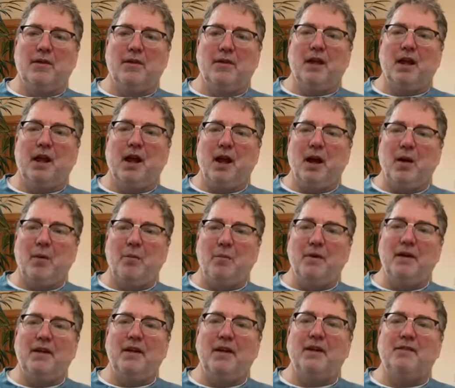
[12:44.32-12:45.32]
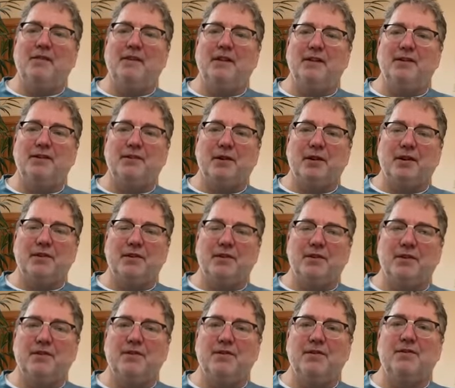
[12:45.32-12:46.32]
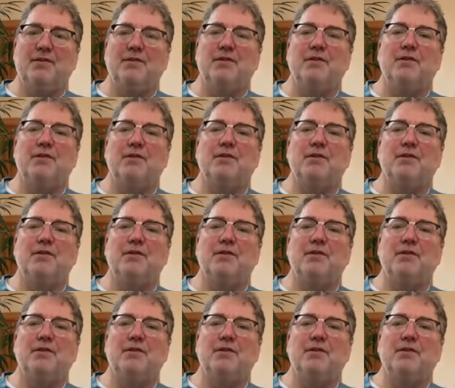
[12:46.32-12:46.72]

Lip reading: Think how many of the instructions